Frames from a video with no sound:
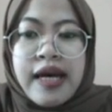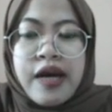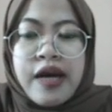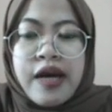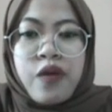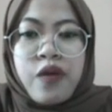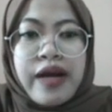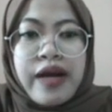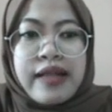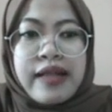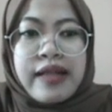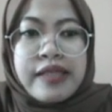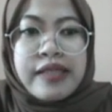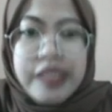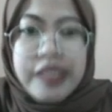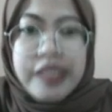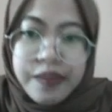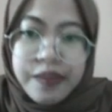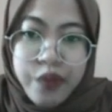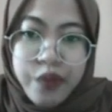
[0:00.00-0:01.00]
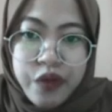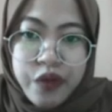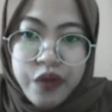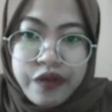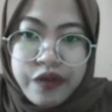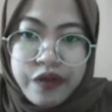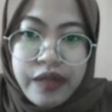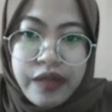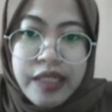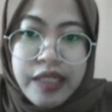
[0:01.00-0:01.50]
well, this
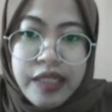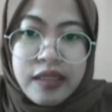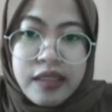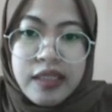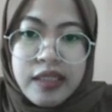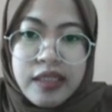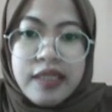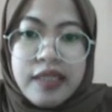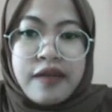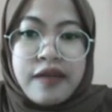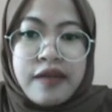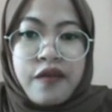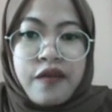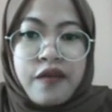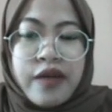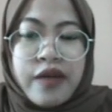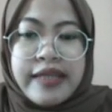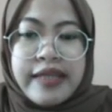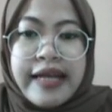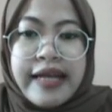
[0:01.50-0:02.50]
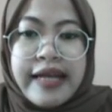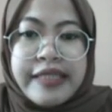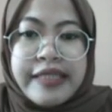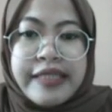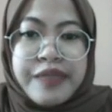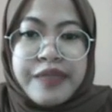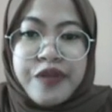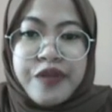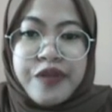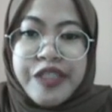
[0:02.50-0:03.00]
move occurred
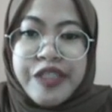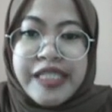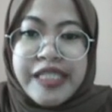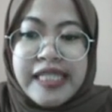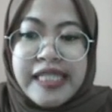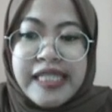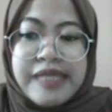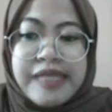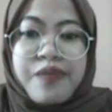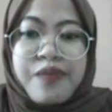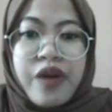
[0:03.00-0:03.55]
100%,